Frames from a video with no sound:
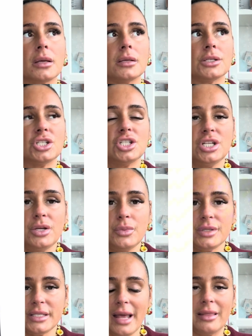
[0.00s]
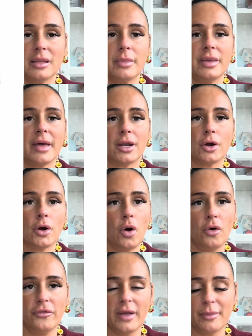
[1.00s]
She was telling me that her whole
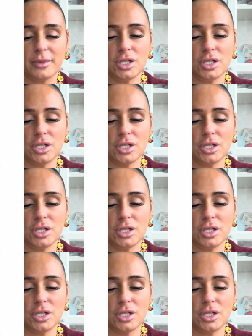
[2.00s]
family